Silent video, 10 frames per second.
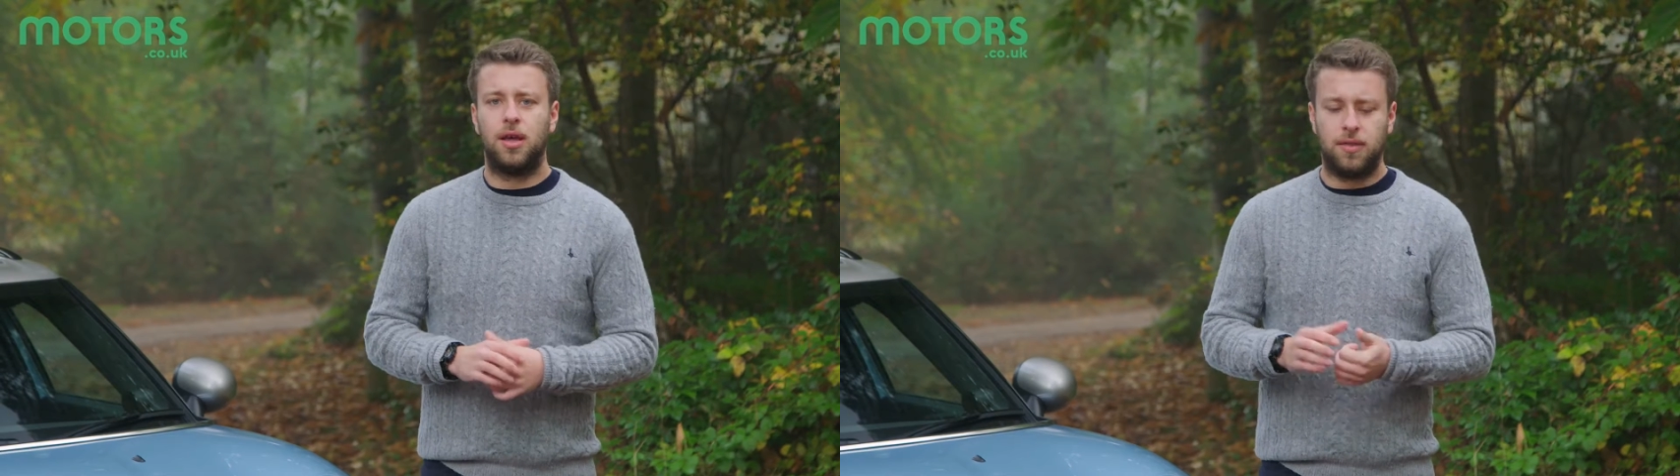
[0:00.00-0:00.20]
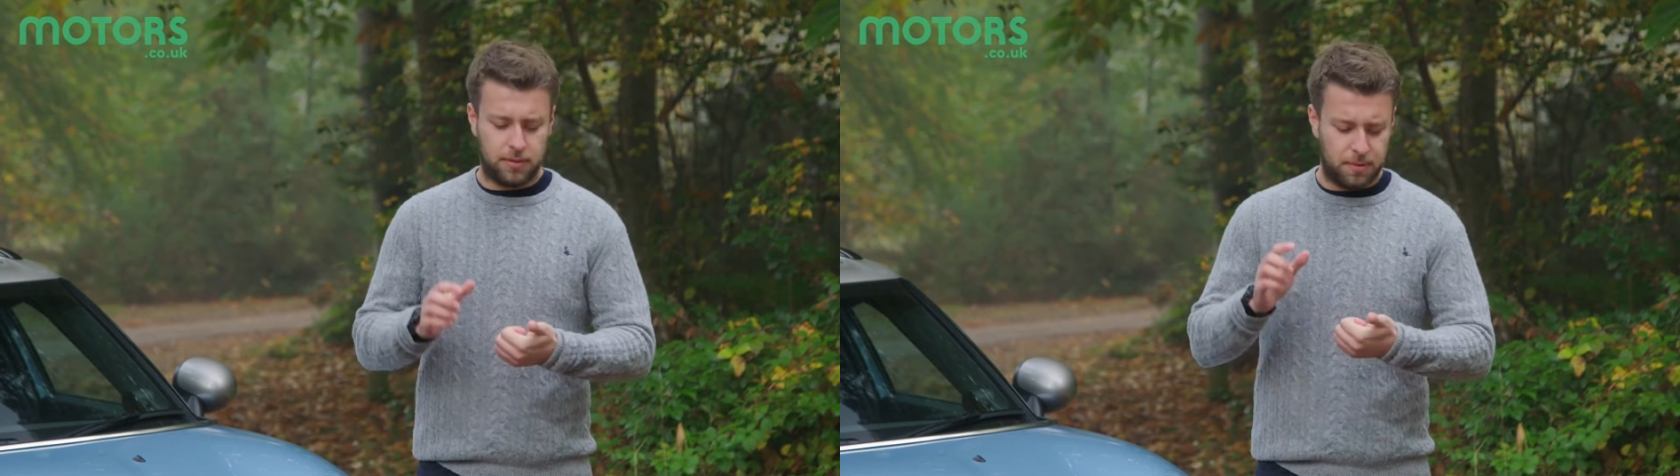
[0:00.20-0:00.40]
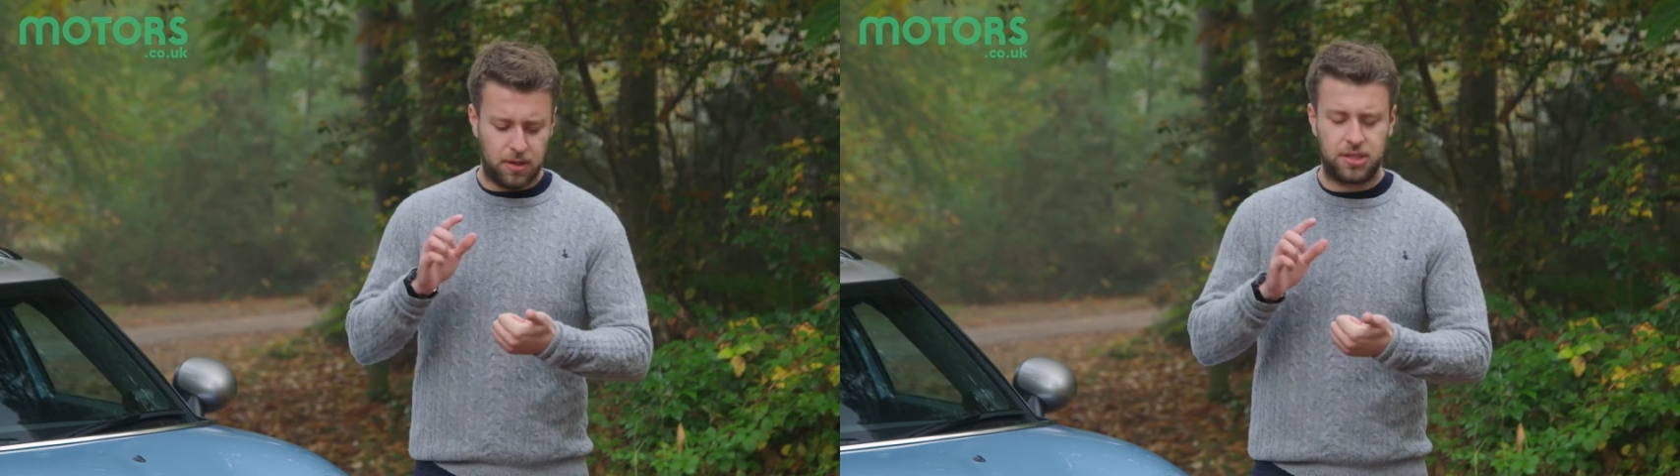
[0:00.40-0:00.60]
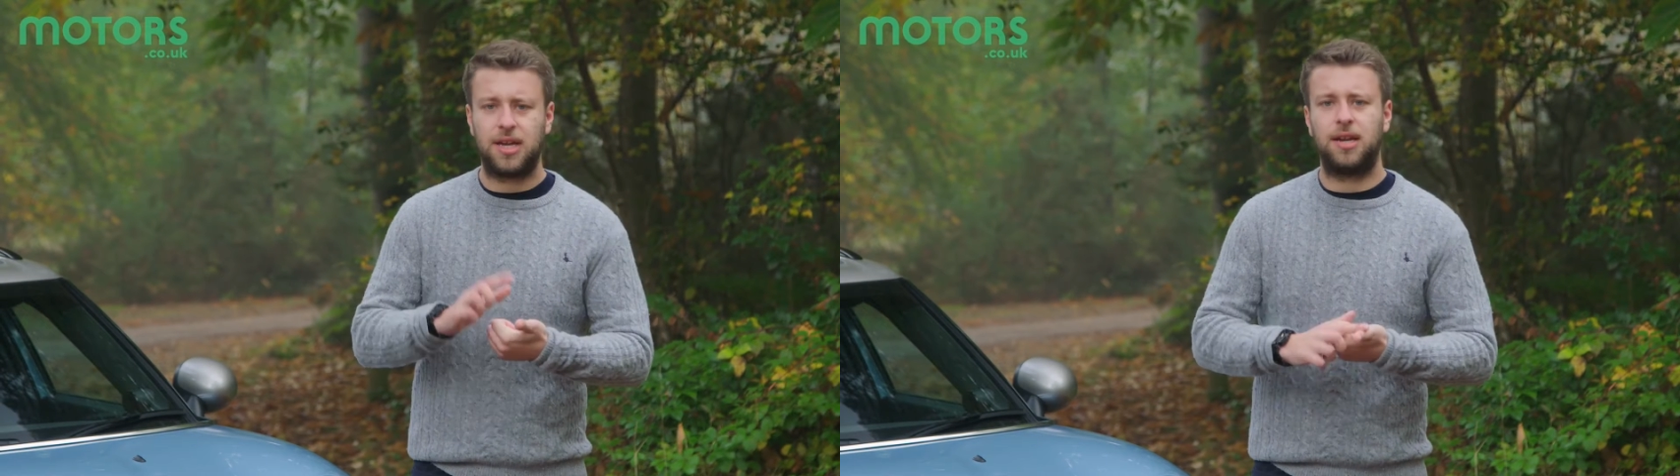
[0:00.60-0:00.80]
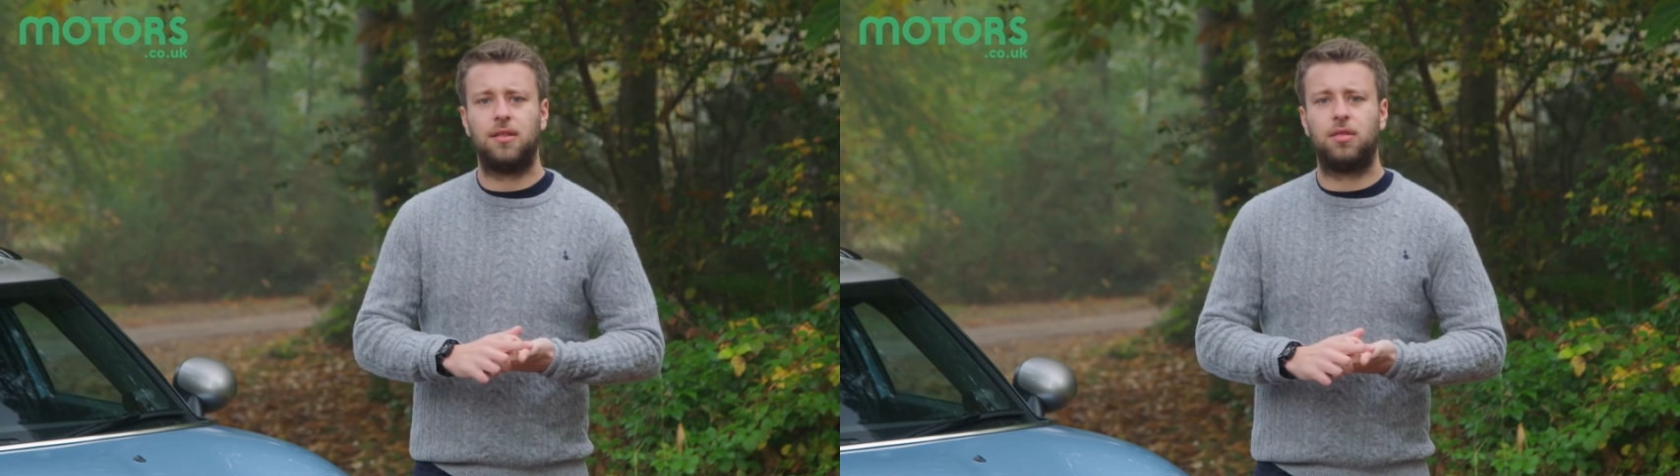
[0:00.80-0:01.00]
There's been the
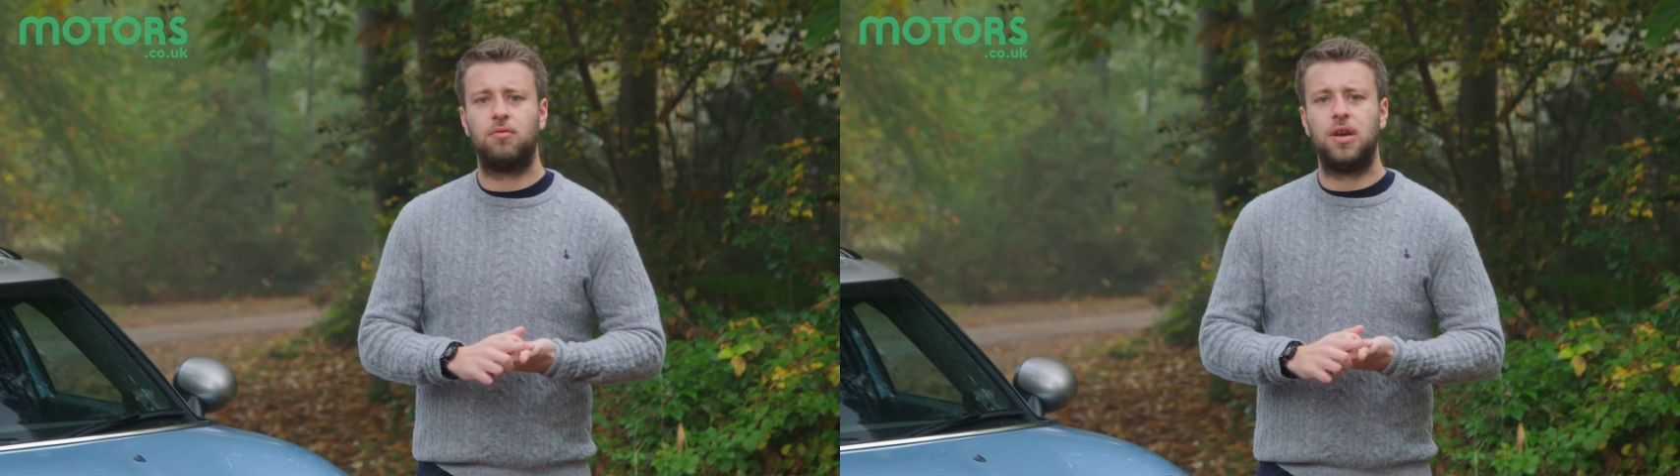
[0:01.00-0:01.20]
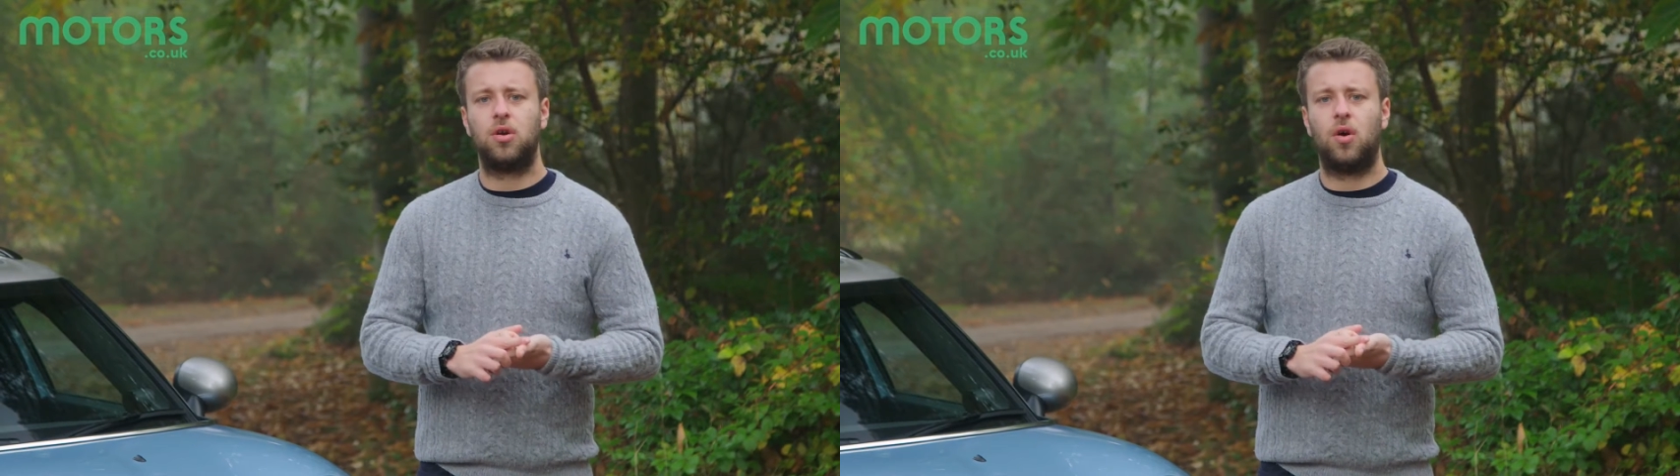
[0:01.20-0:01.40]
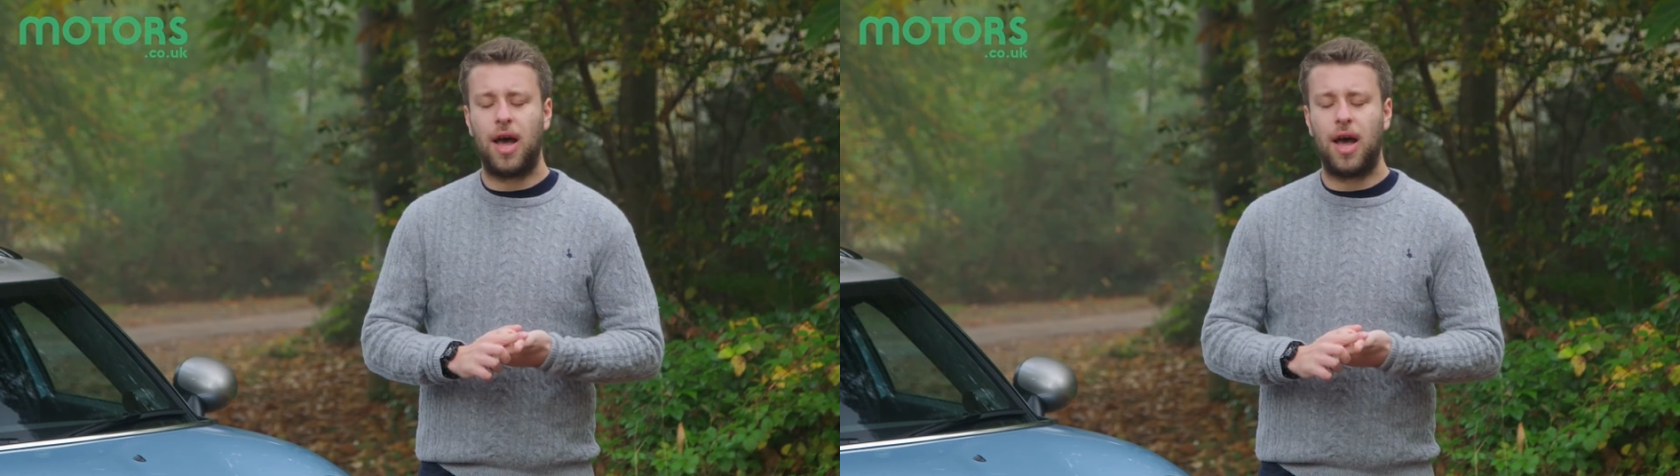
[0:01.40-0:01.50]
standard 3-door